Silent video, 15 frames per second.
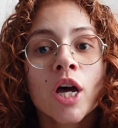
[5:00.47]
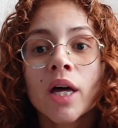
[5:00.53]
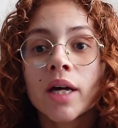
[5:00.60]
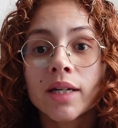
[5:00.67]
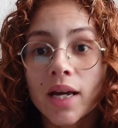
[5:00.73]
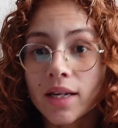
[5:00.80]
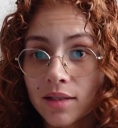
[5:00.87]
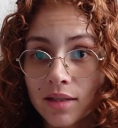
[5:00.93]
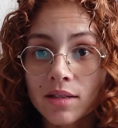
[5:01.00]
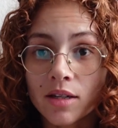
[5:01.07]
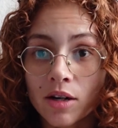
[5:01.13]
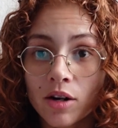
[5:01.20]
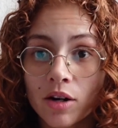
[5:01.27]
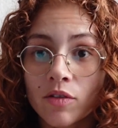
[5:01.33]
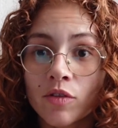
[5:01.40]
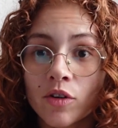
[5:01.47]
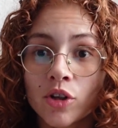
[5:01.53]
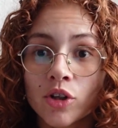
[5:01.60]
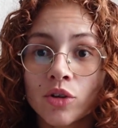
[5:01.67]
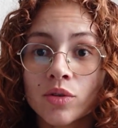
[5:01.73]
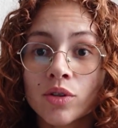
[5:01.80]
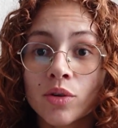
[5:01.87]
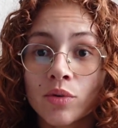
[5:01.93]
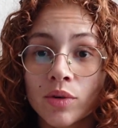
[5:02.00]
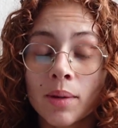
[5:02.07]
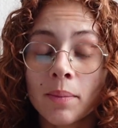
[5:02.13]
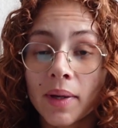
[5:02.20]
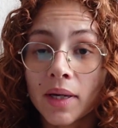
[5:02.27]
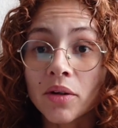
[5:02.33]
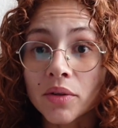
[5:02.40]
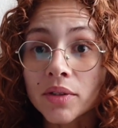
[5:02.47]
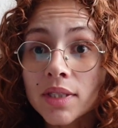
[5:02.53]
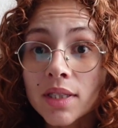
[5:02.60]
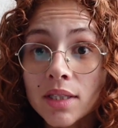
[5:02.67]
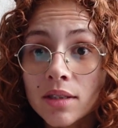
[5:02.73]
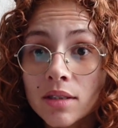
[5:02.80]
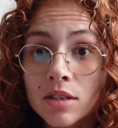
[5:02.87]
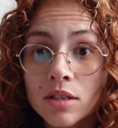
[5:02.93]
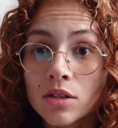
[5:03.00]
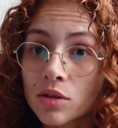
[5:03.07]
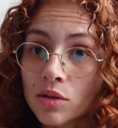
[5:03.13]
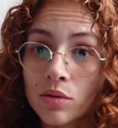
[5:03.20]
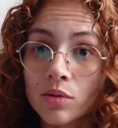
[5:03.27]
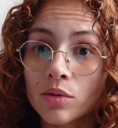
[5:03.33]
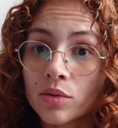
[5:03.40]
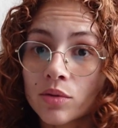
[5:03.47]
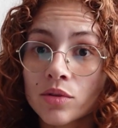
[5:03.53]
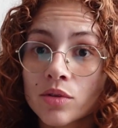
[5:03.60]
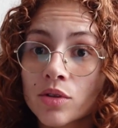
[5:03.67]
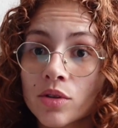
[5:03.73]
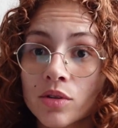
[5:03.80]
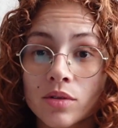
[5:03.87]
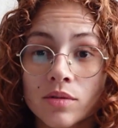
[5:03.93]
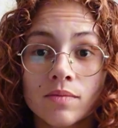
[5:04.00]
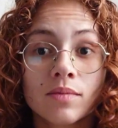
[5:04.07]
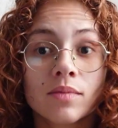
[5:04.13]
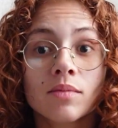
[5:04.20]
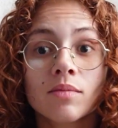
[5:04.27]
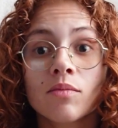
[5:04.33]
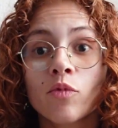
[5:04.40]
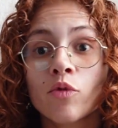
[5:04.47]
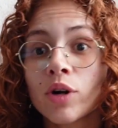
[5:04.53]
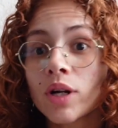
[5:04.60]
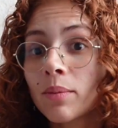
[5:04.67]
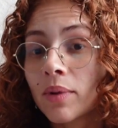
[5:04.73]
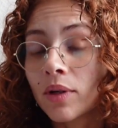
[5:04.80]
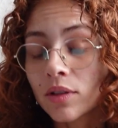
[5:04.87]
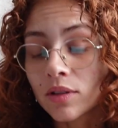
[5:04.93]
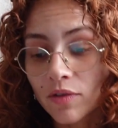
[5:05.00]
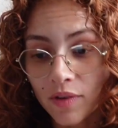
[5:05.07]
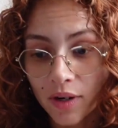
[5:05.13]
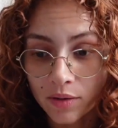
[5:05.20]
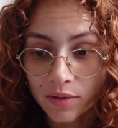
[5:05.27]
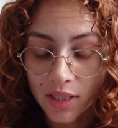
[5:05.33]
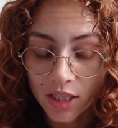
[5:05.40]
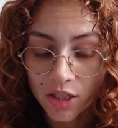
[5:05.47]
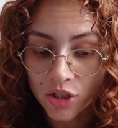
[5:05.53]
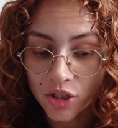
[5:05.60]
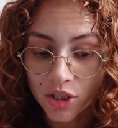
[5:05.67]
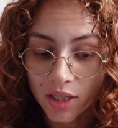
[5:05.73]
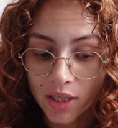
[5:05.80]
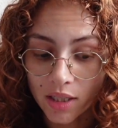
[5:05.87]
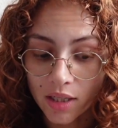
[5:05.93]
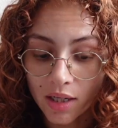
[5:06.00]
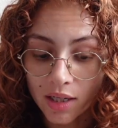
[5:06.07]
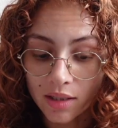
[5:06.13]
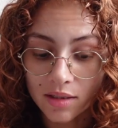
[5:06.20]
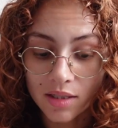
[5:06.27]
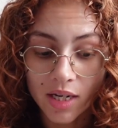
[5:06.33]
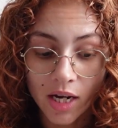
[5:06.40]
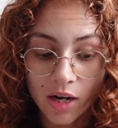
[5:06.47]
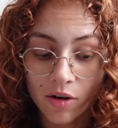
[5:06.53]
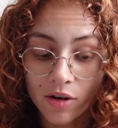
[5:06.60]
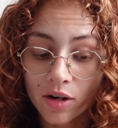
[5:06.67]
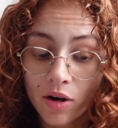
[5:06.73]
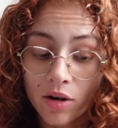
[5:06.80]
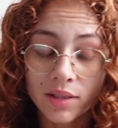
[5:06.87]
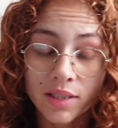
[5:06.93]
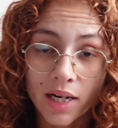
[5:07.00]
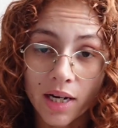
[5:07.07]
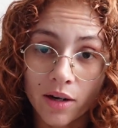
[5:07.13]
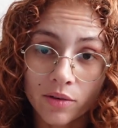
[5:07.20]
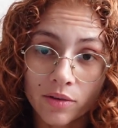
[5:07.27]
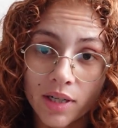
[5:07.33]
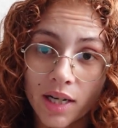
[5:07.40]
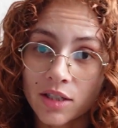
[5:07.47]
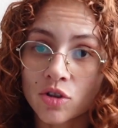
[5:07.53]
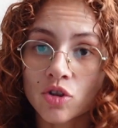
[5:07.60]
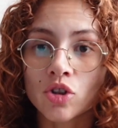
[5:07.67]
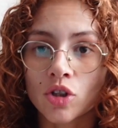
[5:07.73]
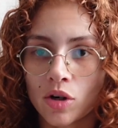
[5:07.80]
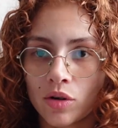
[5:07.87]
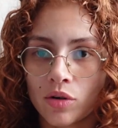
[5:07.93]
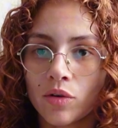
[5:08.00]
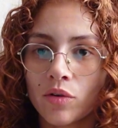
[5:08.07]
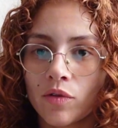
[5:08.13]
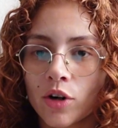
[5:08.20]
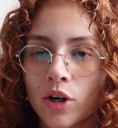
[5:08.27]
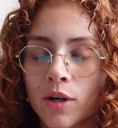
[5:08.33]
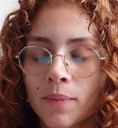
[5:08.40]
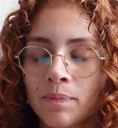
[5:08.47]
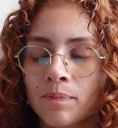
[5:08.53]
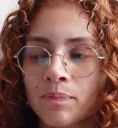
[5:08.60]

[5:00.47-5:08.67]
necessary for you to rebuild, to rebuild a foundation, tear it all down and start over.